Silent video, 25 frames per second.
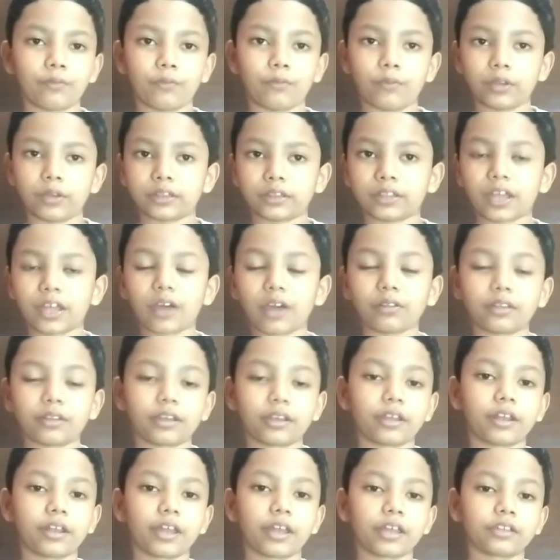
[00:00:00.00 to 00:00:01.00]
without
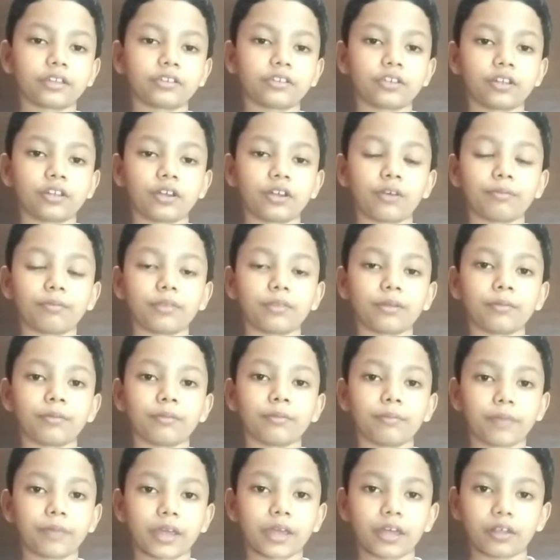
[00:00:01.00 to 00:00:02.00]
the connection of the
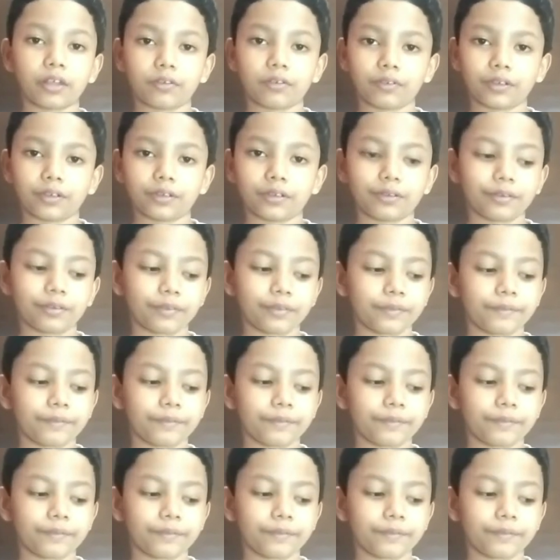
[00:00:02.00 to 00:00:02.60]
battery.